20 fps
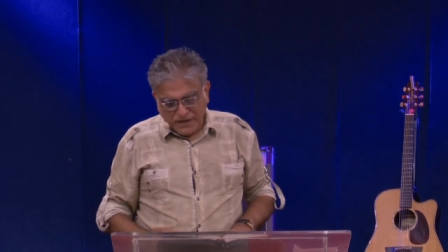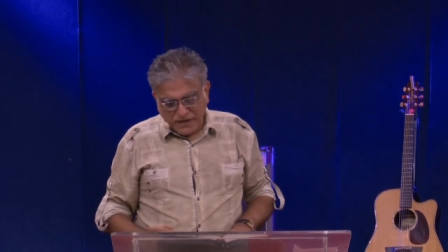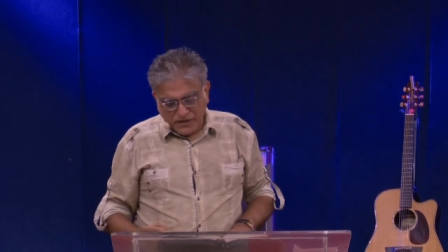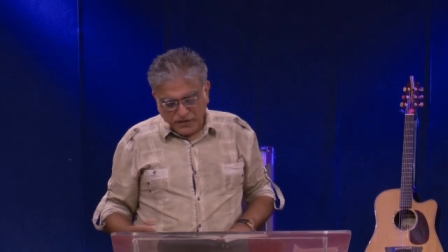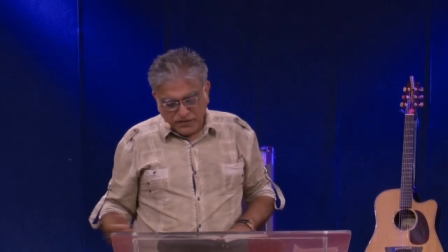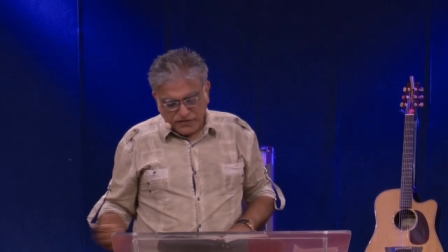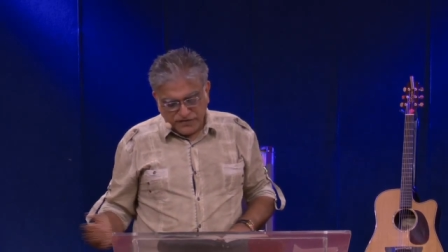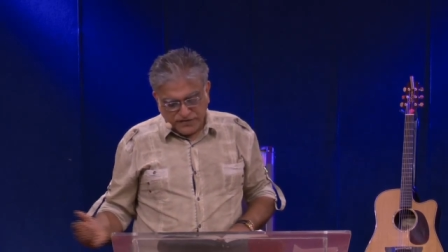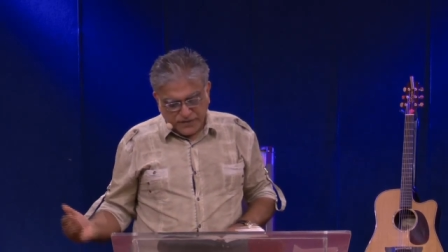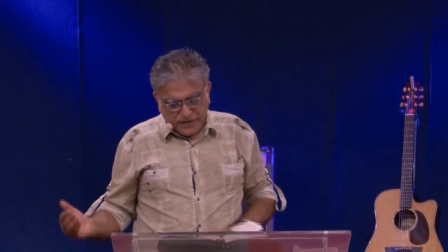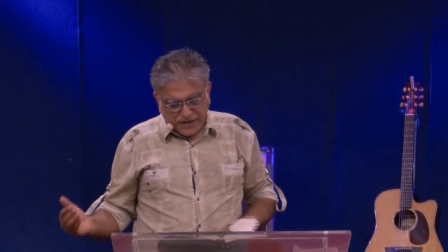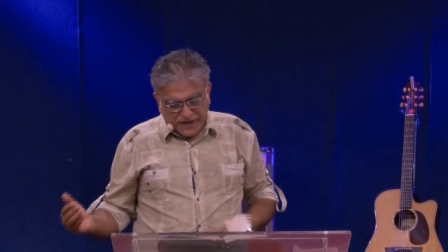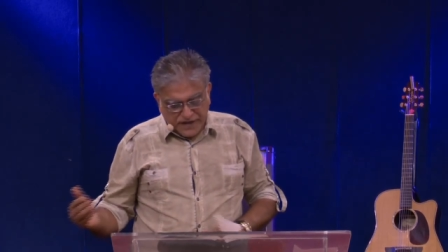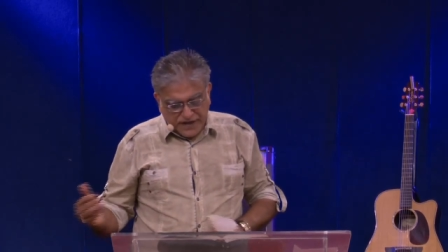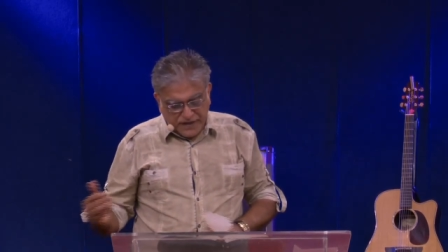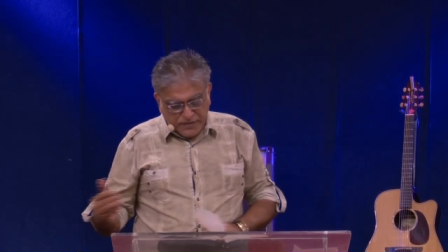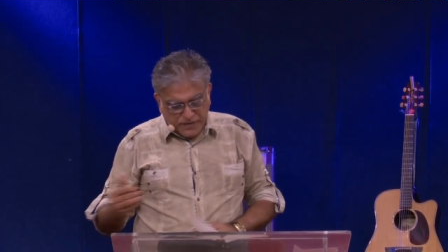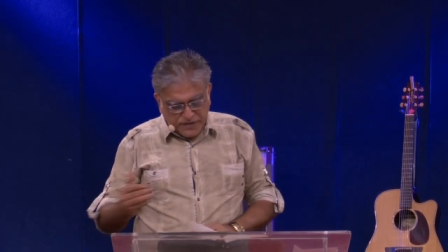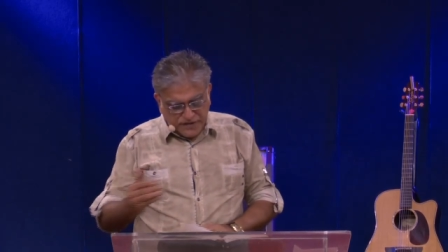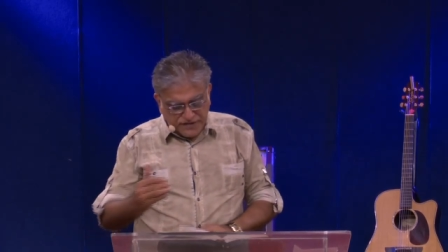those very
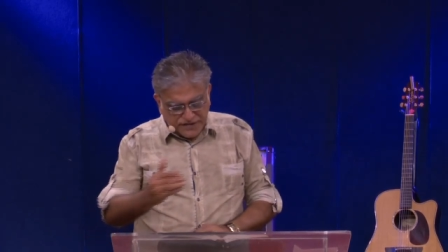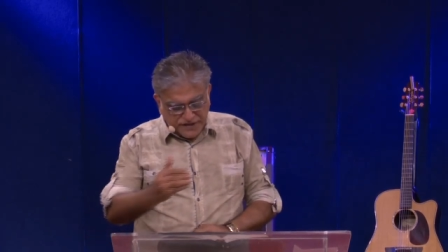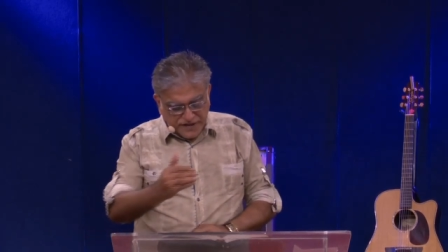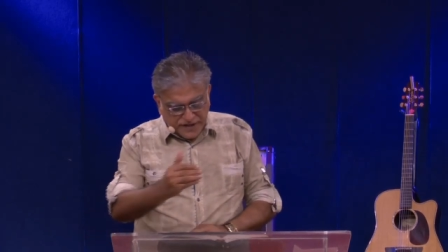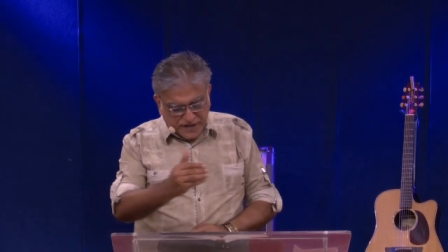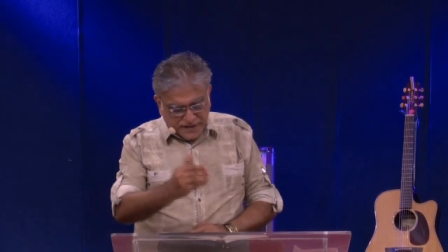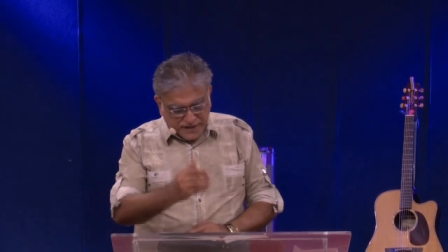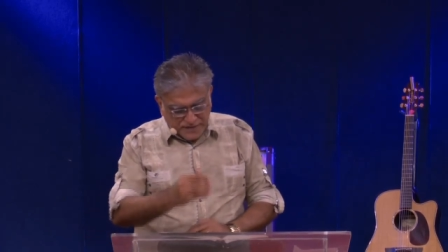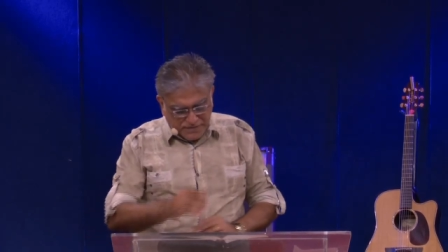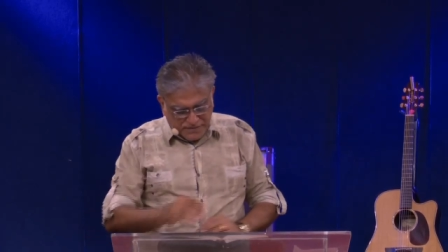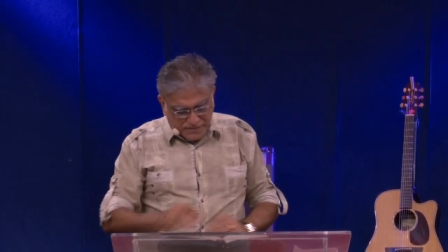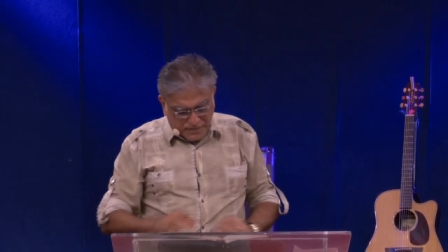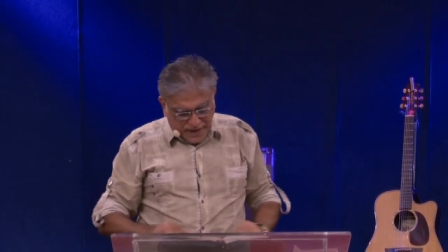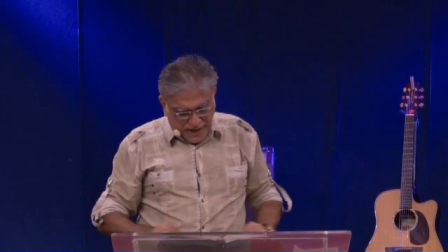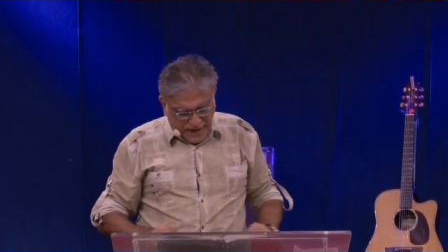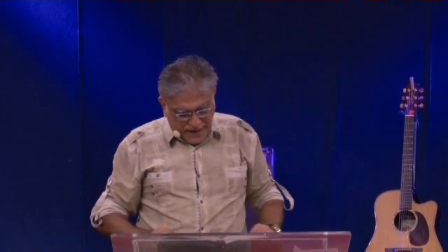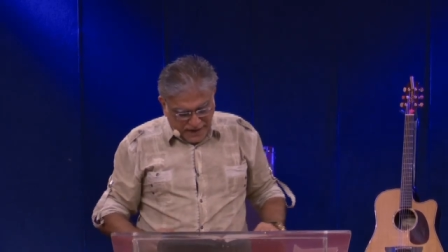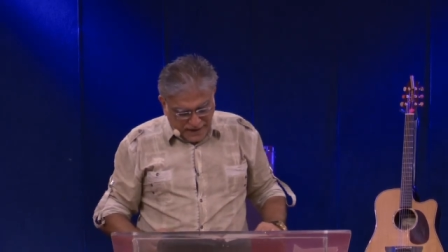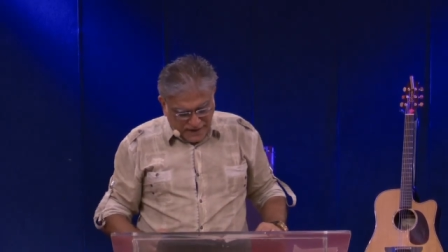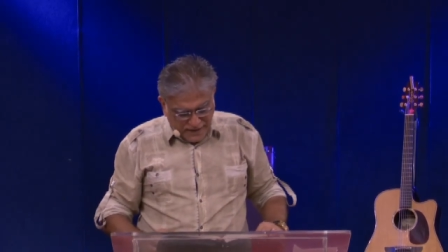demons, they come
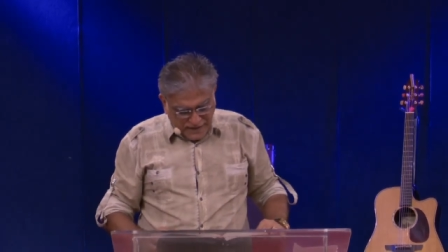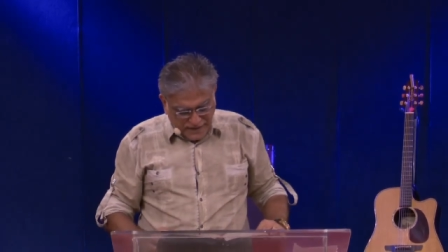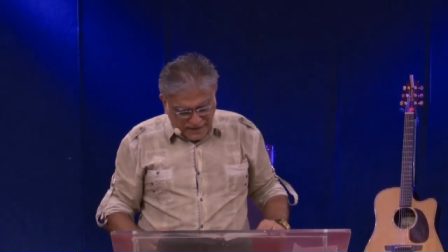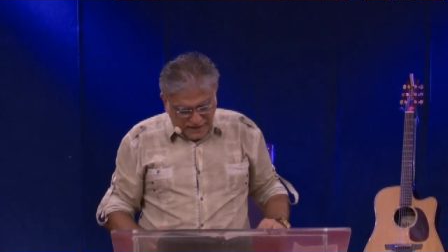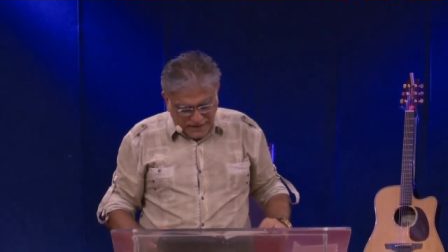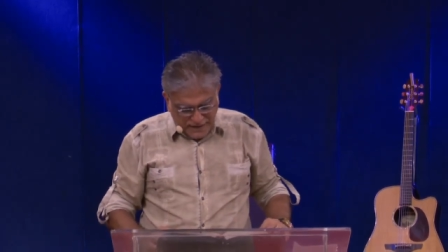back.